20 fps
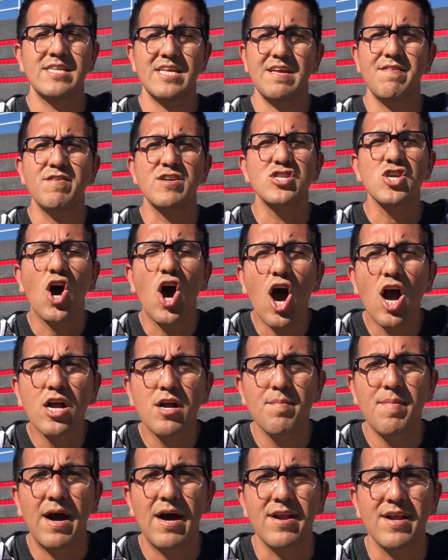To even
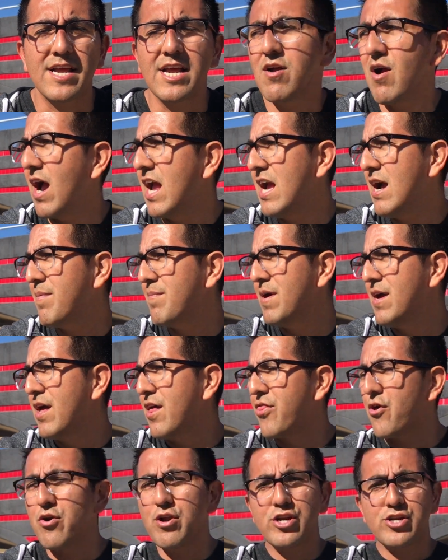talk about it. Here I am,
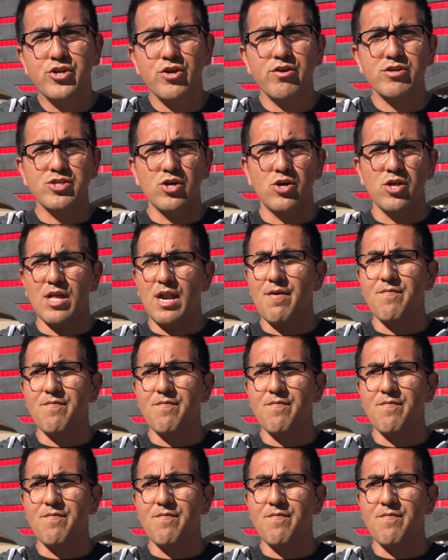32 years old,